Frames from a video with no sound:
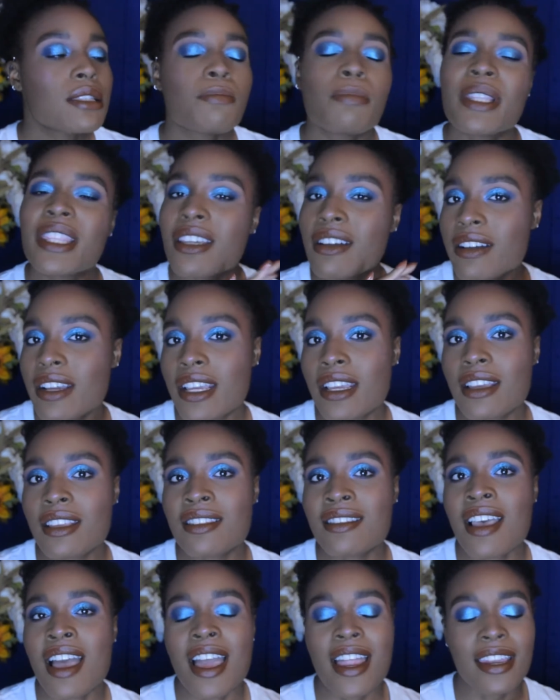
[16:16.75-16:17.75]
but there
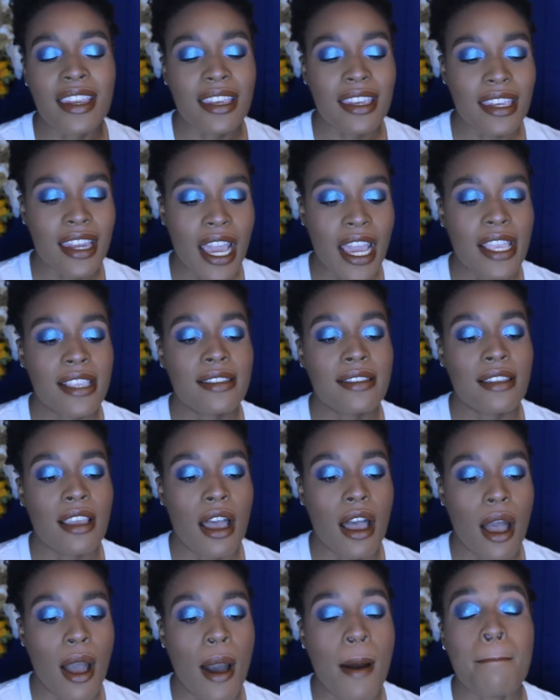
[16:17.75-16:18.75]
is nice
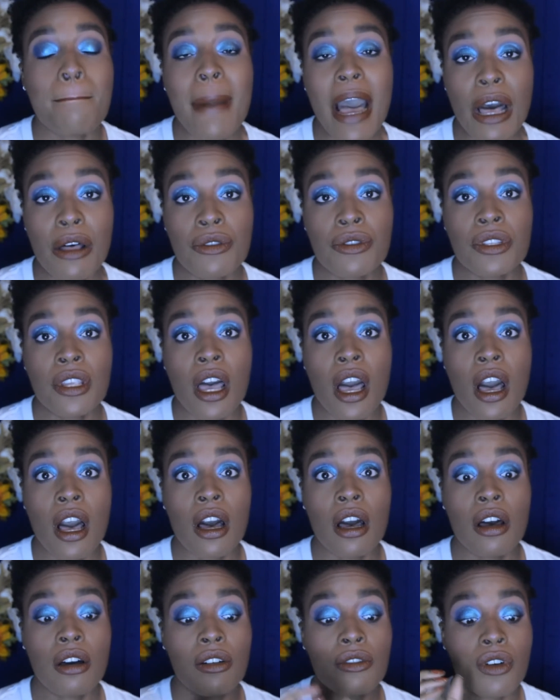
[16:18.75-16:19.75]
amounts
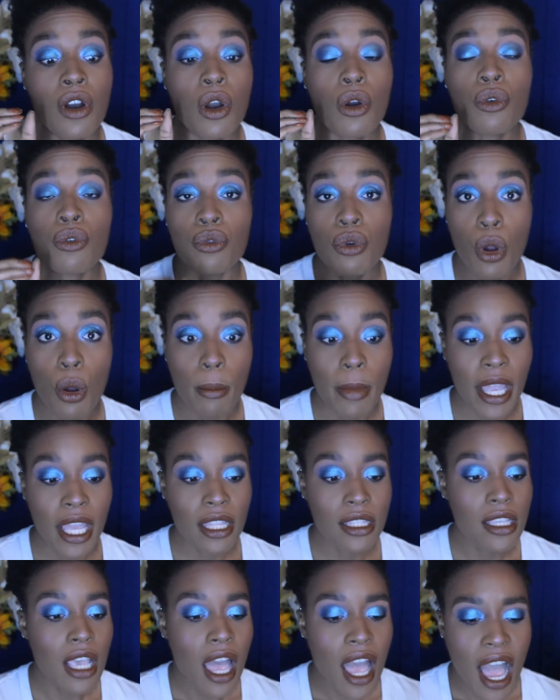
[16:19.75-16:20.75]
of
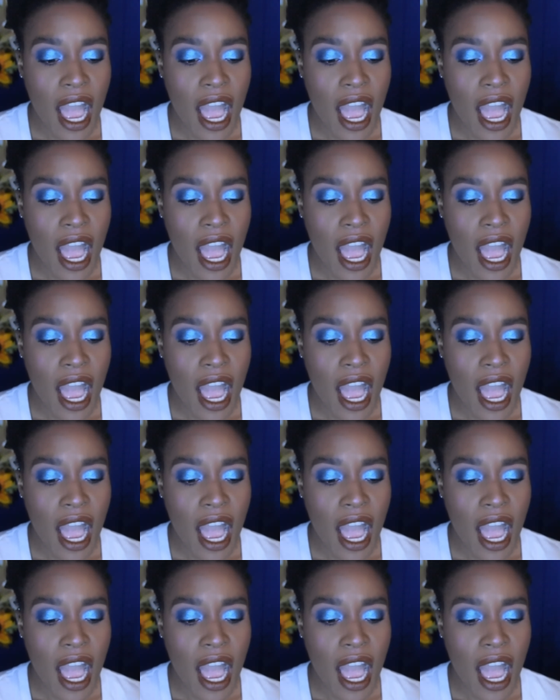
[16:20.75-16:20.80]
romance.